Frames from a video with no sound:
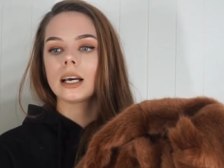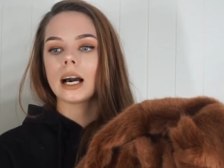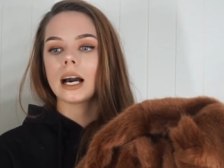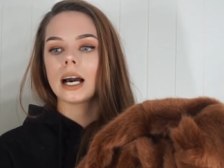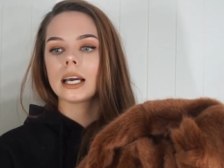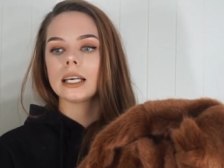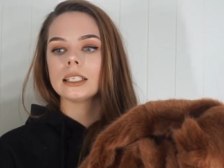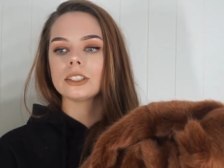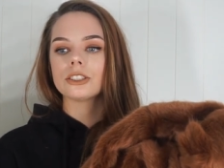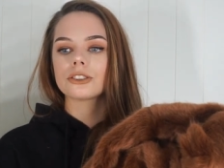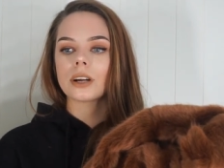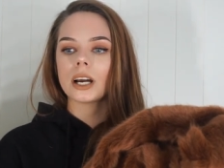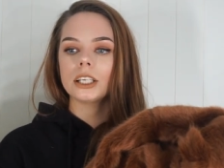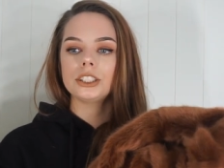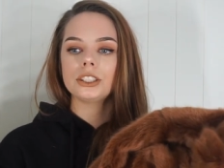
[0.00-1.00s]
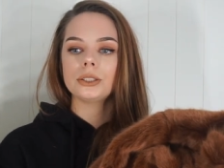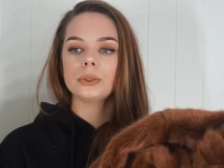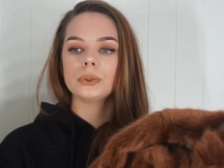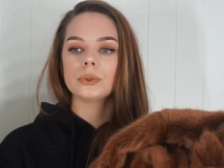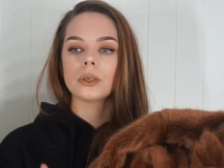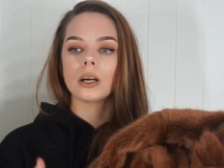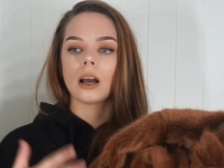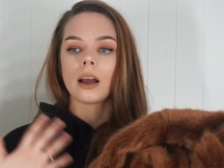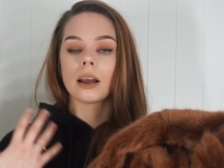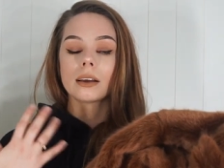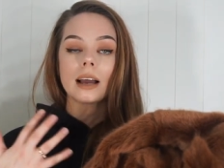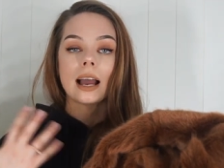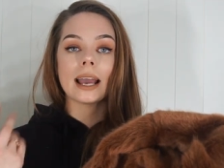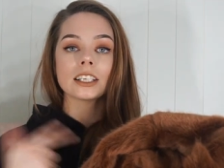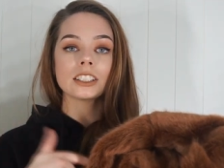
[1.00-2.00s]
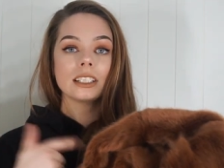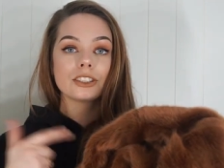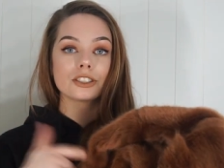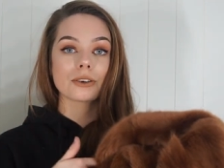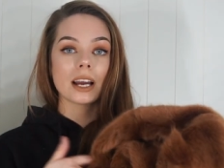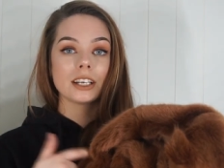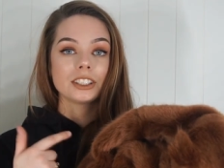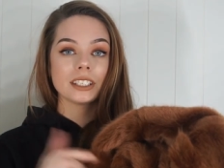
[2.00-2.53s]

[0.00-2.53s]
actually tried